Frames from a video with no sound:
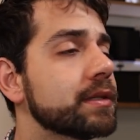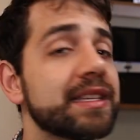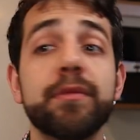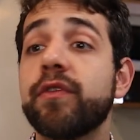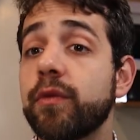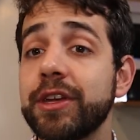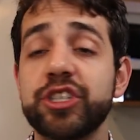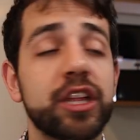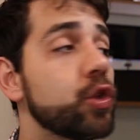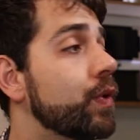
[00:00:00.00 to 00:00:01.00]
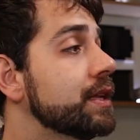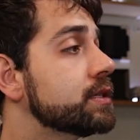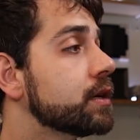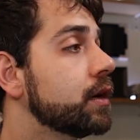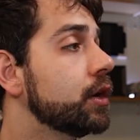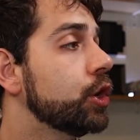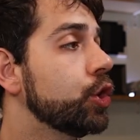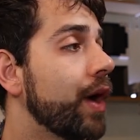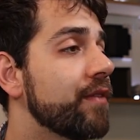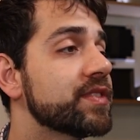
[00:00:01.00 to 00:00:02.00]
some information that you want.
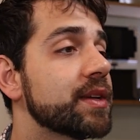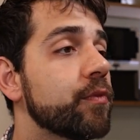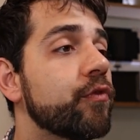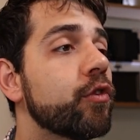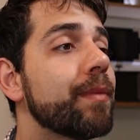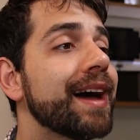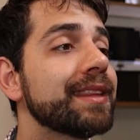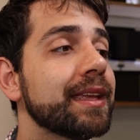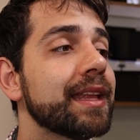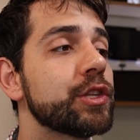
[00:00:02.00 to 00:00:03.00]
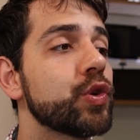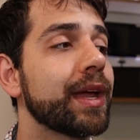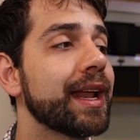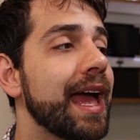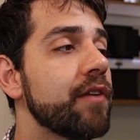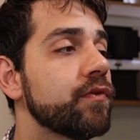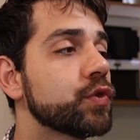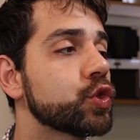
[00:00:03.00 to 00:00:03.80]
You have some formatting that you can have,